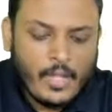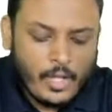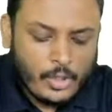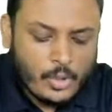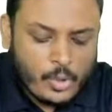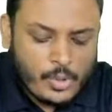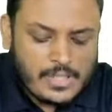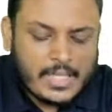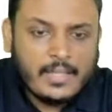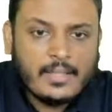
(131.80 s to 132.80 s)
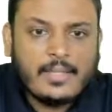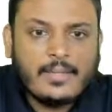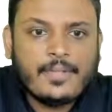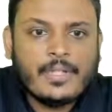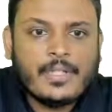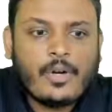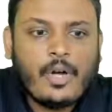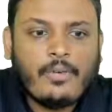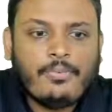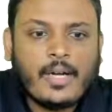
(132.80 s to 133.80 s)
using the work
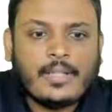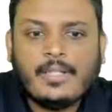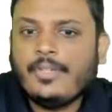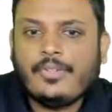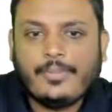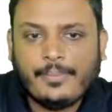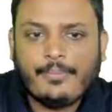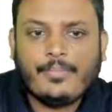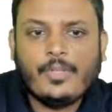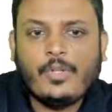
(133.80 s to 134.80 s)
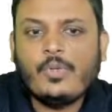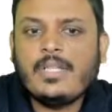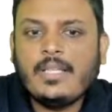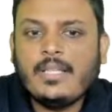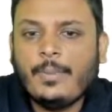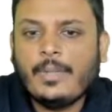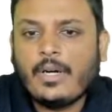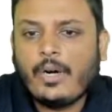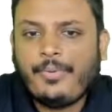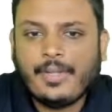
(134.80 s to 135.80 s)
of others. Using the work
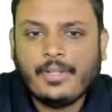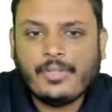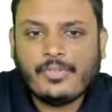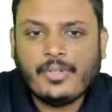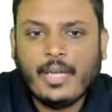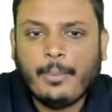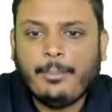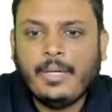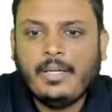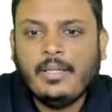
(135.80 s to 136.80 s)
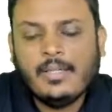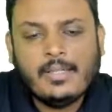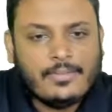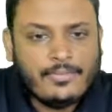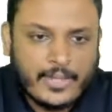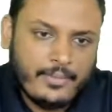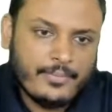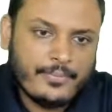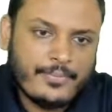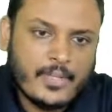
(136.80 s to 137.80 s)
of others. Number 5.
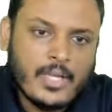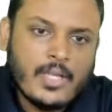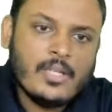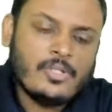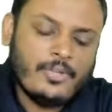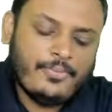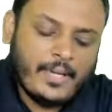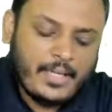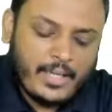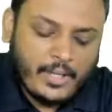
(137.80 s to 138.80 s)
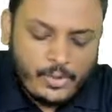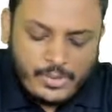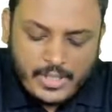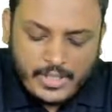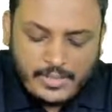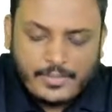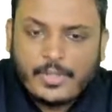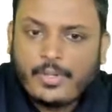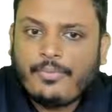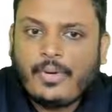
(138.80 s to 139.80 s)
So if I take using the
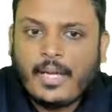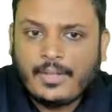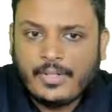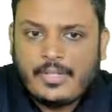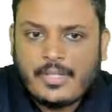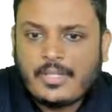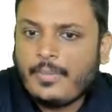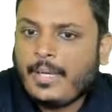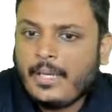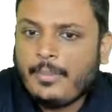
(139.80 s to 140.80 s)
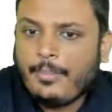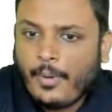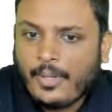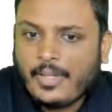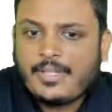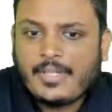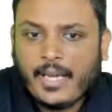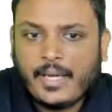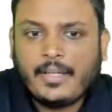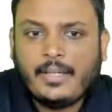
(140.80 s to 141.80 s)
work of others, it's a very important
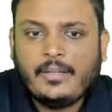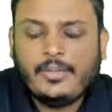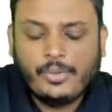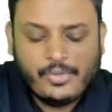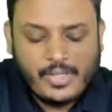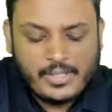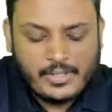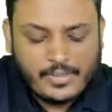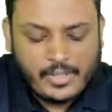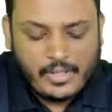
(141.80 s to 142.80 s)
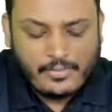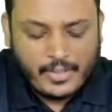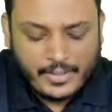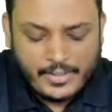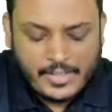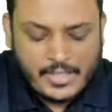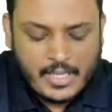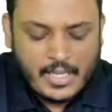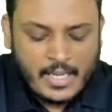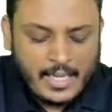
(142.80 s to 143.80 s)
standard. Using the work of others.
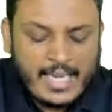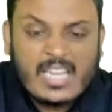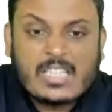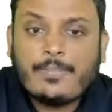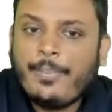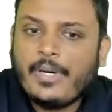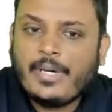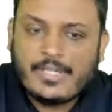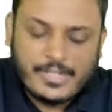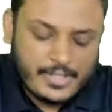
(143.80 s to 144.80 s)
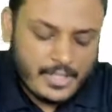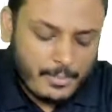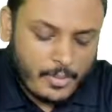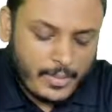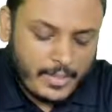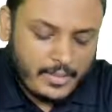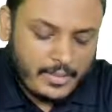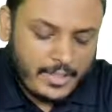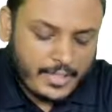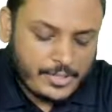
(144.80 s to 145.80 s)
Experts. Number 1,
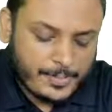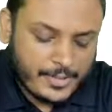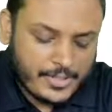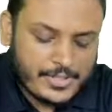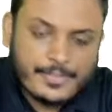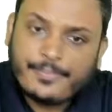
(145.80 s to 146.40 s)
experts.